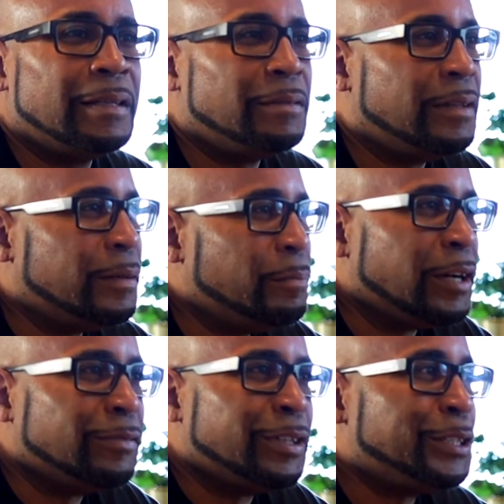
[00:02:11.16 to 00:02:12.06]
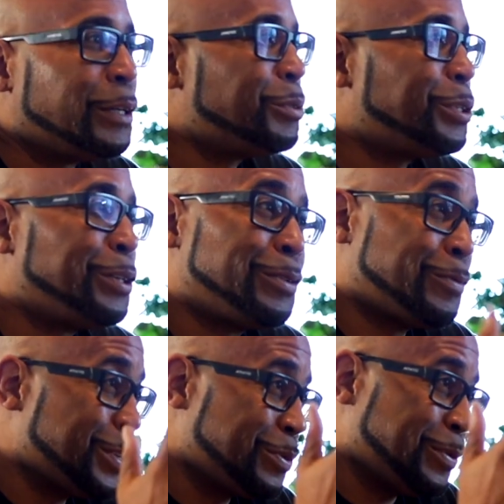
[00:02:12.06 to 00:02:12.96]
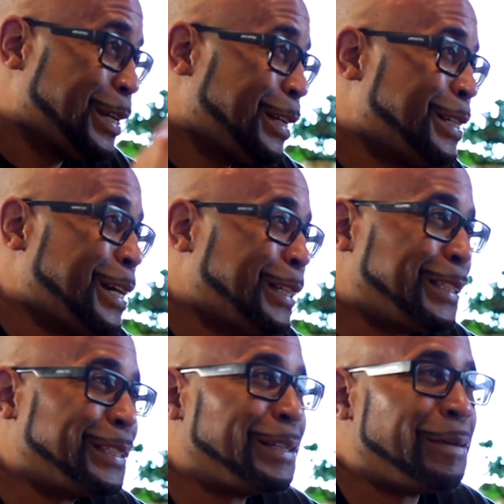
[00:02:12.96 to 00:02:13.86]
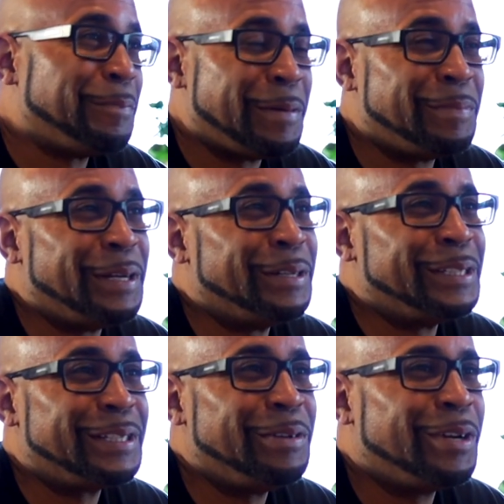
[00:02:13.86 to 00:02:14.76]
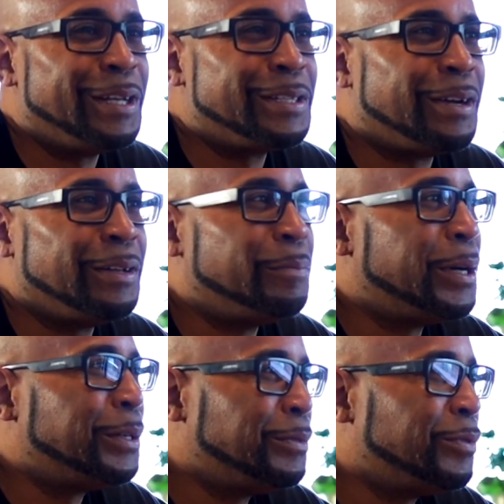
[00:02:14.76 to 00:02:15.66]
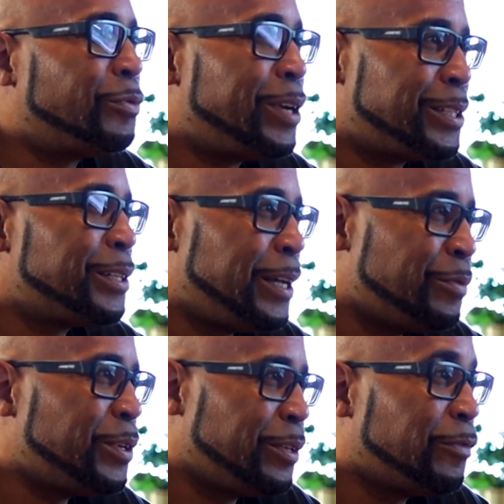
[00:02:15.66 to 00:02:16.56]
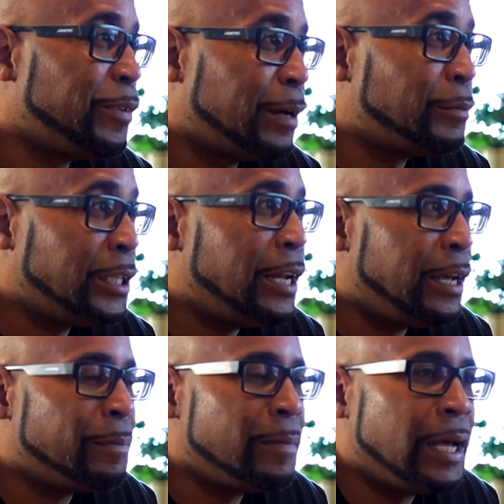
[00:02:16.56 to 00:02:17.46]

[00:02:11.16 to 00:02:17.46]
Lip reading: The beverage, I'm sure, once we get a chance to step out there and see what it's all about, will resonate with your family name.